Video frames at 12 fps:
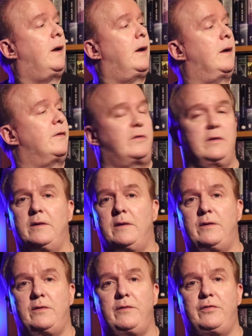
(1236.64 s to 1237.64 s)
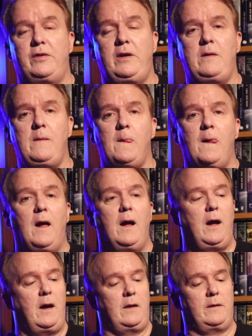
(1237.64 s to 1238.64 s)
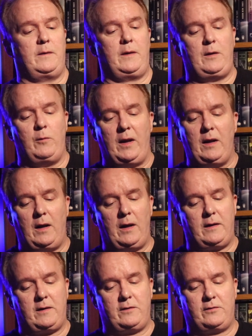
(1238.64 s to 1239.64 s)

as uh, as I've seen. Uh, anyway, I,